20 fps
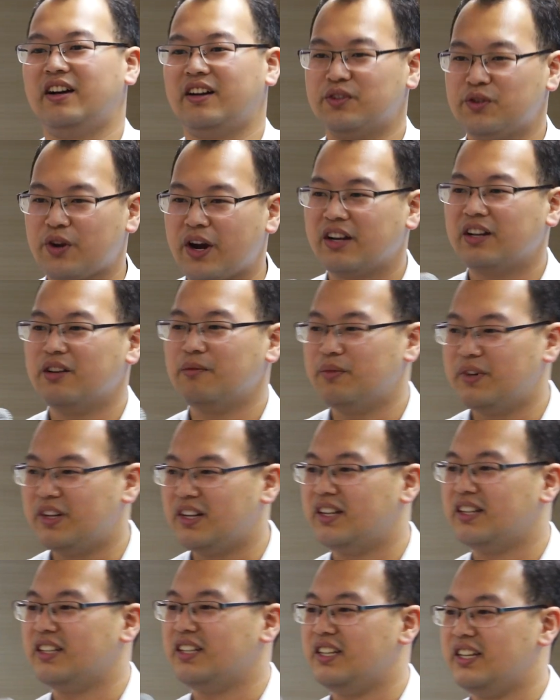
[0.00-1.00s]

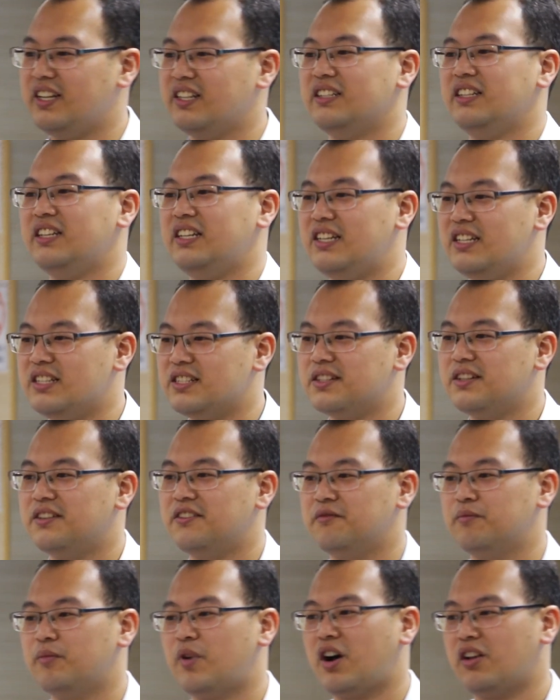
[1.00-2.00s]
tractability and ease
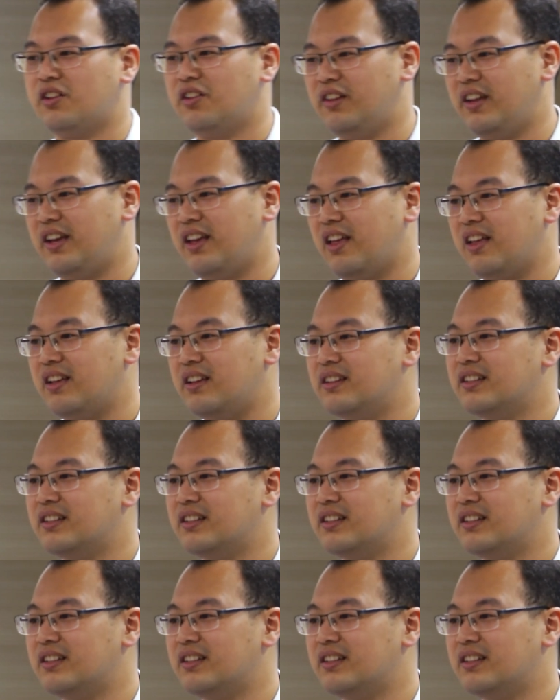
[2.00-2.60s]
of modeling